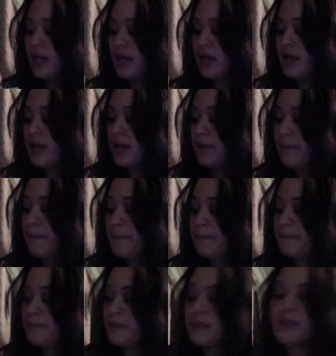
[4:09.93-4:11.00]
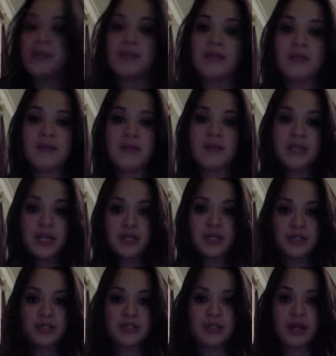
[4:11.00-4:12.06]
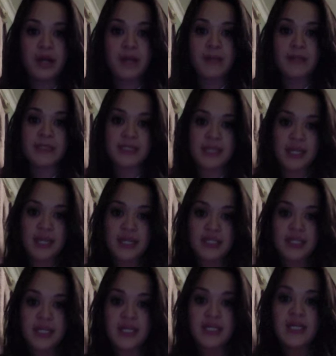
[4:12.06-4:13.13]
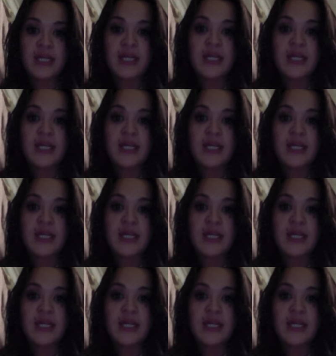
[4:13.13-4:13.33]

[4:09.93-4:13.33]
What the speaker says: Now your job as the agent